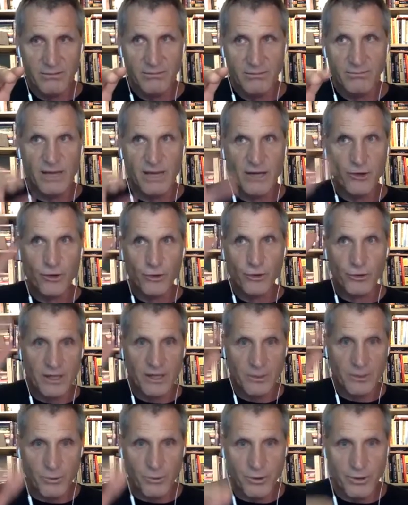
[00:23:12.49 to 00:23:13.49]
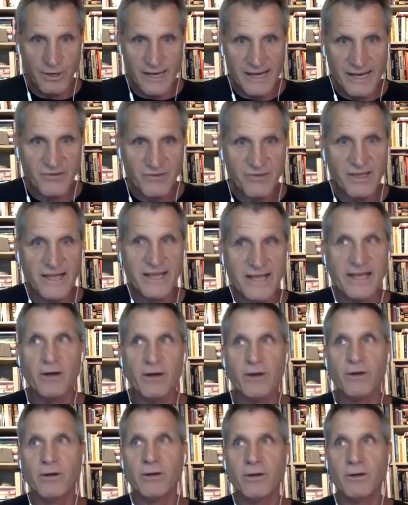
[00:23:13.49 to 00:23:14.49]
Make sure that we're exhaling
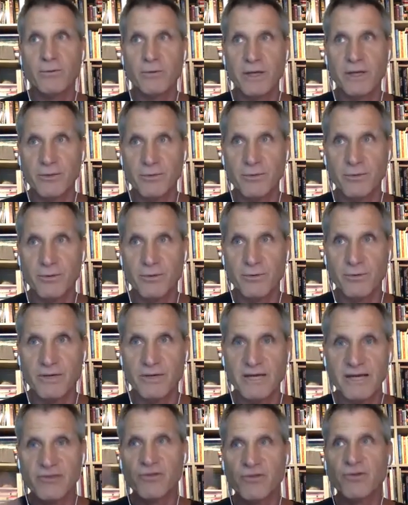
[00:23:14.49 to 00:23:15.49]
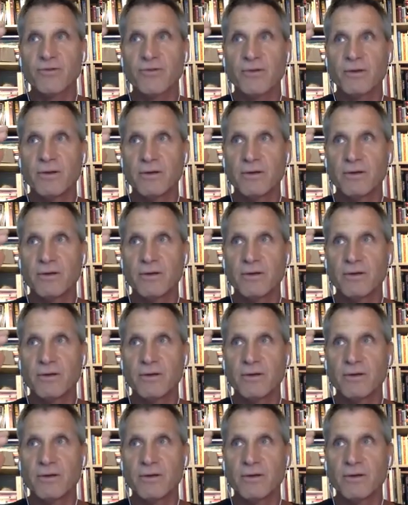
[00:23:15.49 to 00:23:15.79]
all the way through, not just.